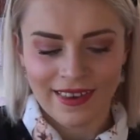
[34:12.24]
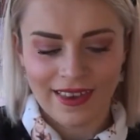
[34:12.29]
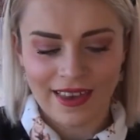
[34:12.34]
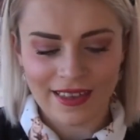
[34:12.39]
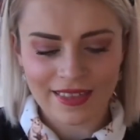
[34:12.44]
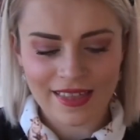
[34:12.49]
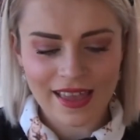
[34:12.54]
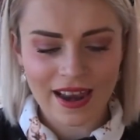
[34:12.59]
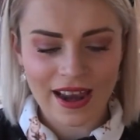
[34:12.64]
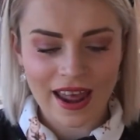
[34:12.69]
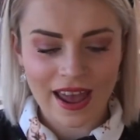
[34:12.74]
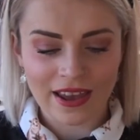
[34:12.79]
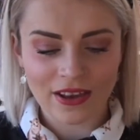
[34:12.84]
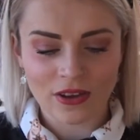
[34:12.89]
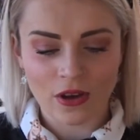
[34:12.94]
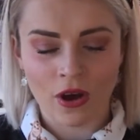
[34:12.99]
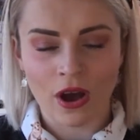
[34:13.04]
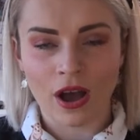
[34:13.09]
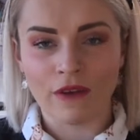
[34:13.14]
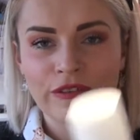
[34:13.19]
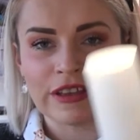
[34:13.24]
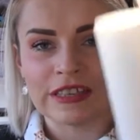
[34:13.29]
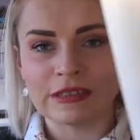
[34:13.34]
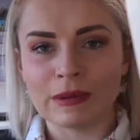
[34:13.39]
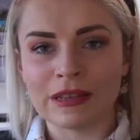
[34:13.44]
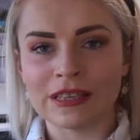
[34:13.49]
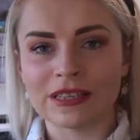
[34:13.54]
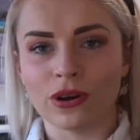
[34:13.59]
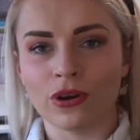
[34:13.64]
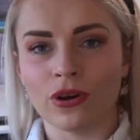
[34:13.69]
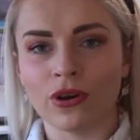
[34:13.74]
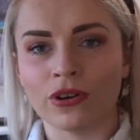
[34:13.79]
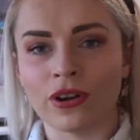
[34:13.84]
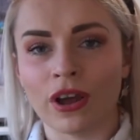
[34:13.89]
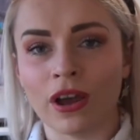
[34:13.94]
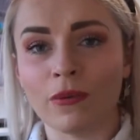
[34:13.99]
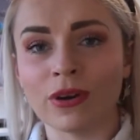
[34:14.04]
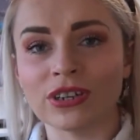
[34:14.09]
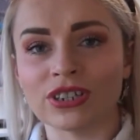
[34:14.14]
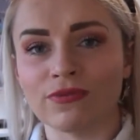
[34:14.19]
And then I got a vitamin
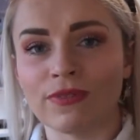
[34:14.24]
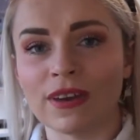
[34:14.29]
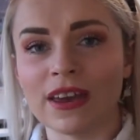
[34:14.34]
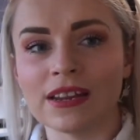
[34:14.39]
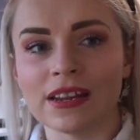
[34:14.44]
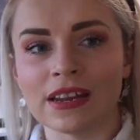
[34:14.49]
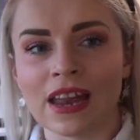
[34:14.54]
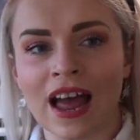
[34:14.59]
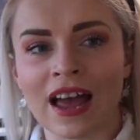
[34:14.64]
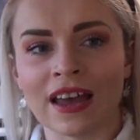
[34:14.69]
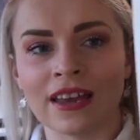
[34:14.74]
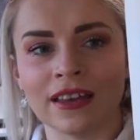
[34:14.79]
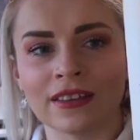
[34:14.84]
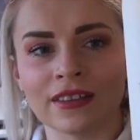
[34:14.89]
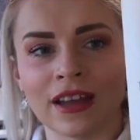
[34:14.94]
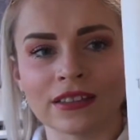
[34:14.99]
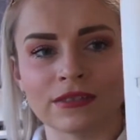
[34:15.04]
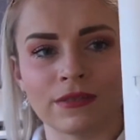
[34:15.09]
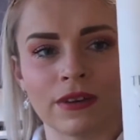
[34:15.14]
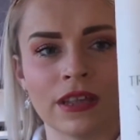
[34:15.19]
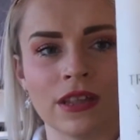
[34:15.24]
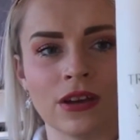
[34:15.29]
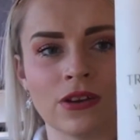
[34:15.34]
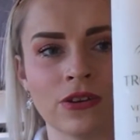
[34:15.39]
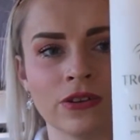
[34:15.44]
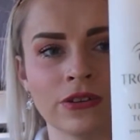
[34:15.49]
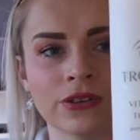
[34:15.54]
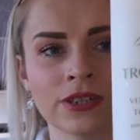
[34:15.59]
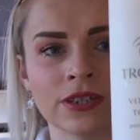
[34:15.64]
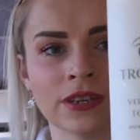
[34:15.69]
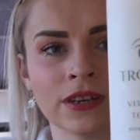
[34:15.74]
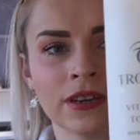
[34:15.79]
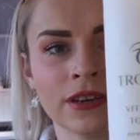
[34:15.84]
toner, which I really like. That's really good.